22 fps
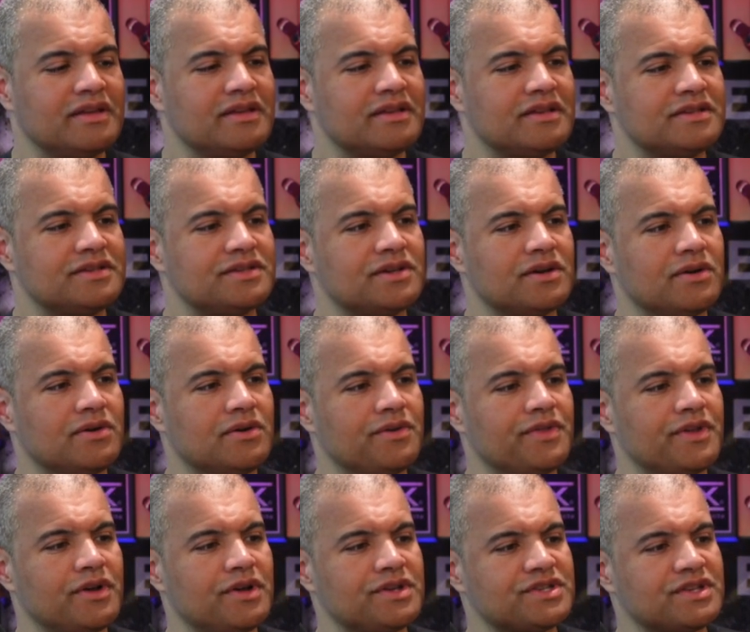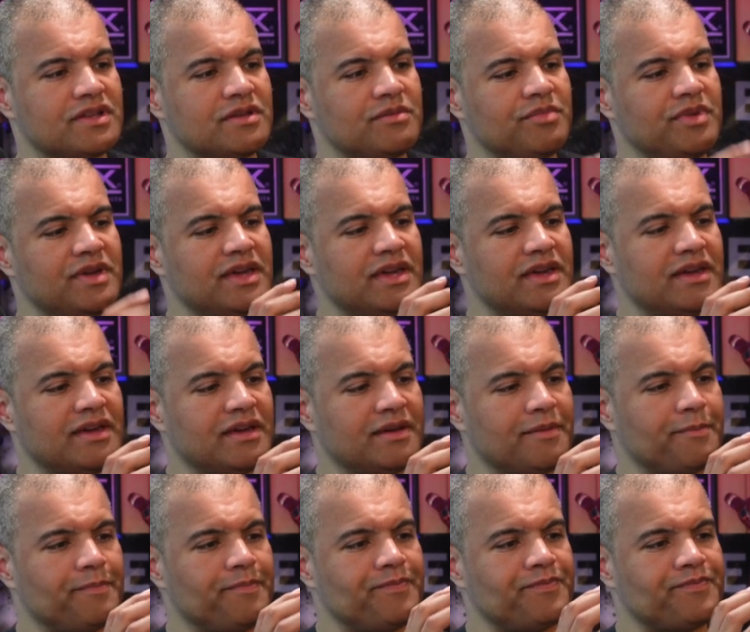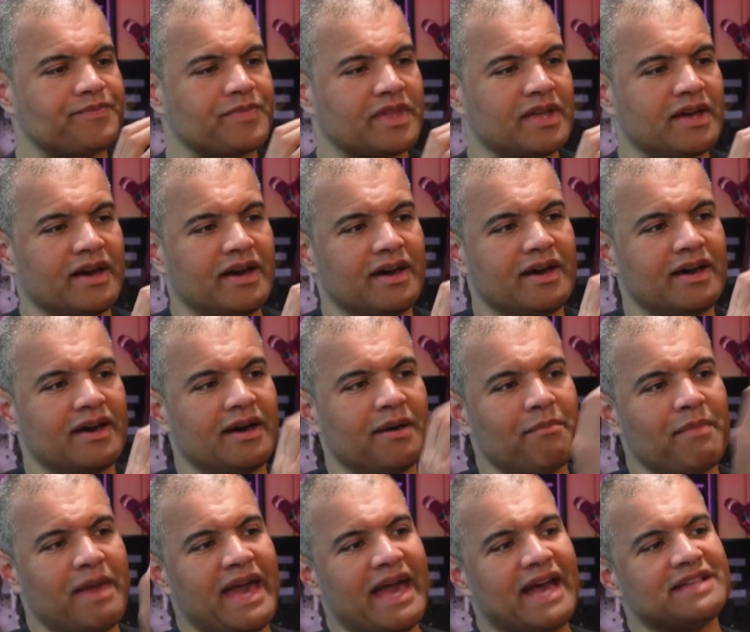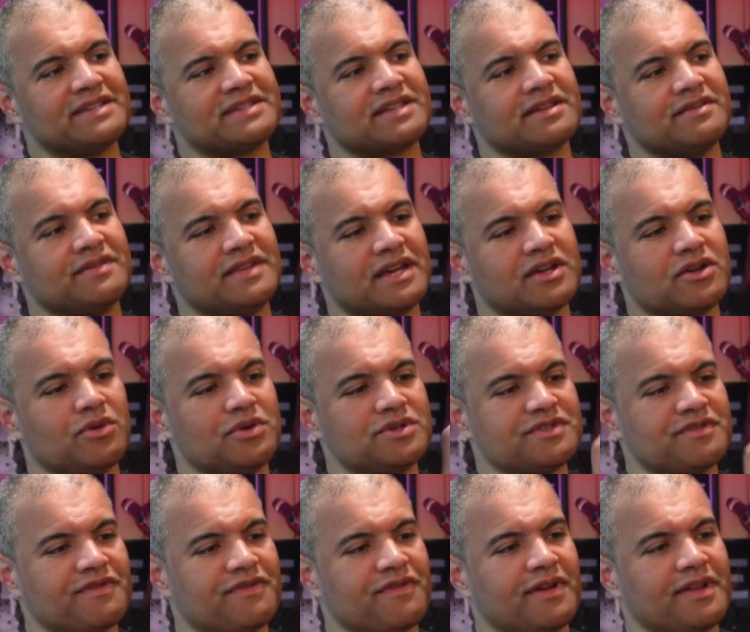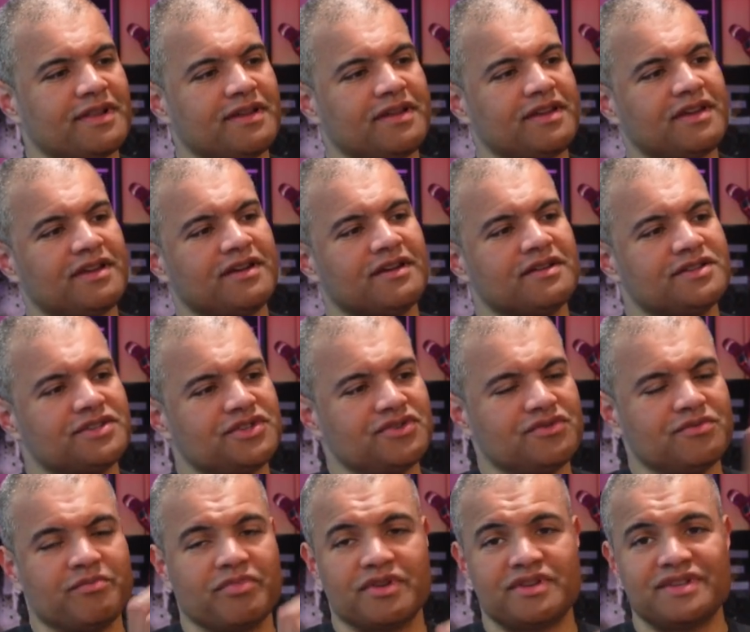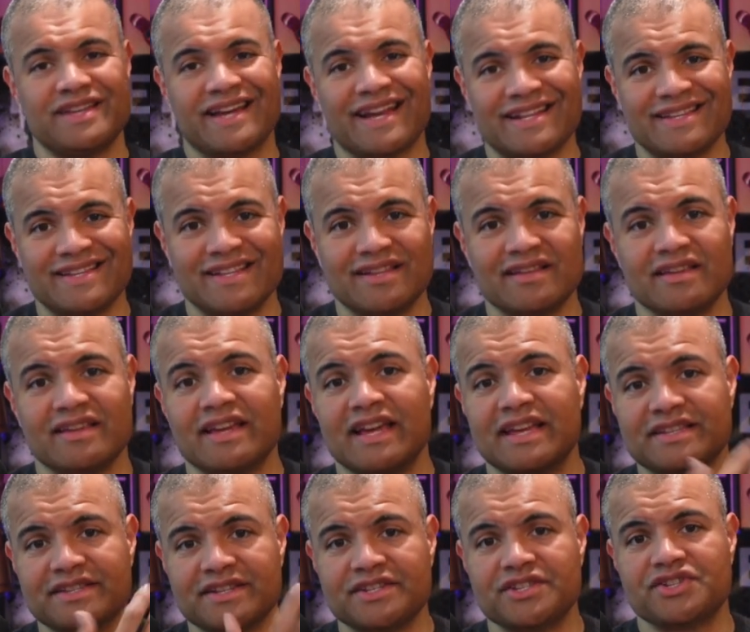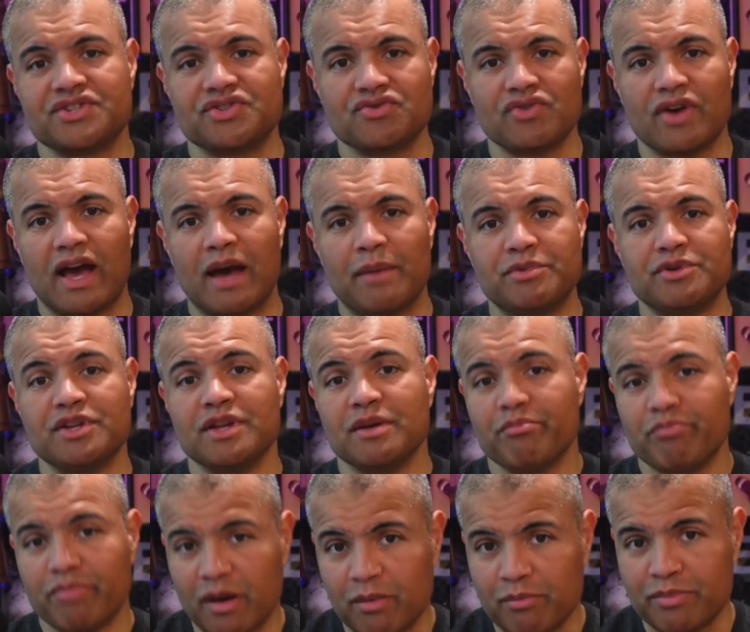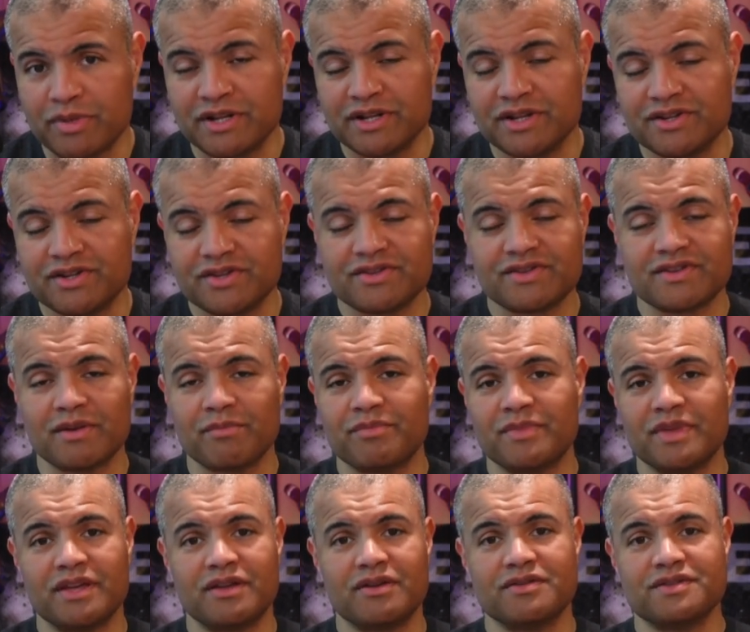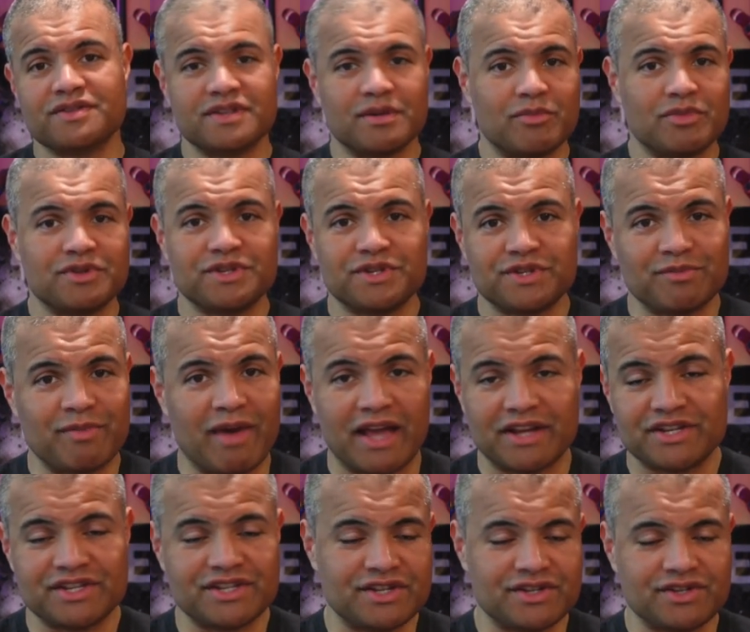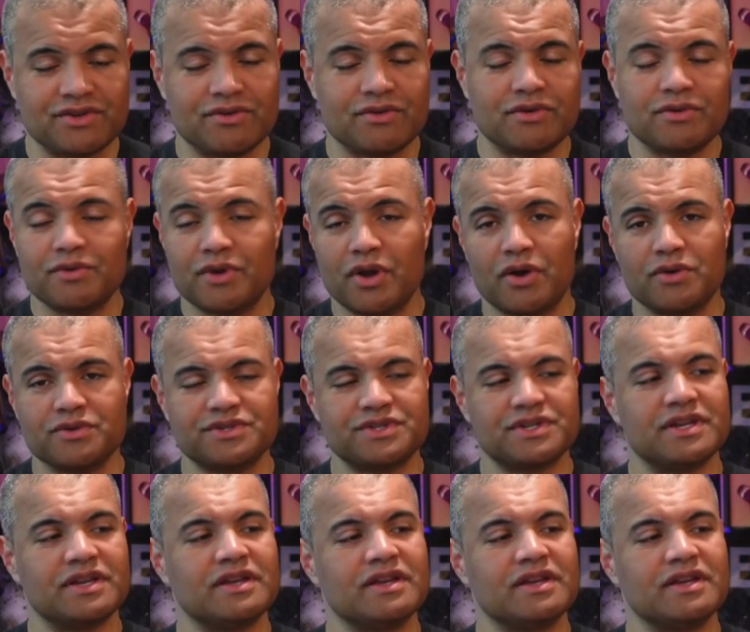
So there's going to be a mask that goes in front of here to protect it in case it's dropped or you bump into something or someone smashes into it. Who knows?